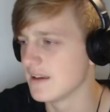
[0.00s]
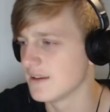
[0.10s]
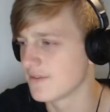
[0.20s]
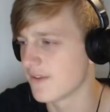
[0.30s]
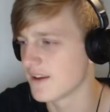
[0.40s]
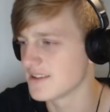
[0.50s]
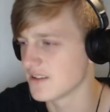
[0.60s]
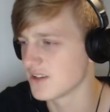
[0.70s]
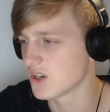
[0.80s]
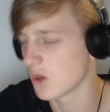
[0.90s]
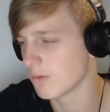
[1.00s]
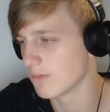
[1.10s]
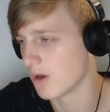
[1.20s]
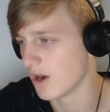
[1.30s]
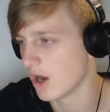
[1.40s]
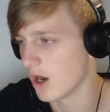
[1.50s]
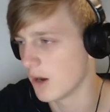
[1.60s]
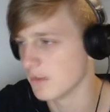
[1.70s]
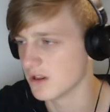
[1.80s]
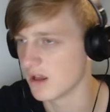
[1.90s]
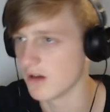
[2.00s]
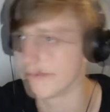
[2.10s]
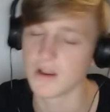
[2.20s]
His face is a gold mine. I'm in love.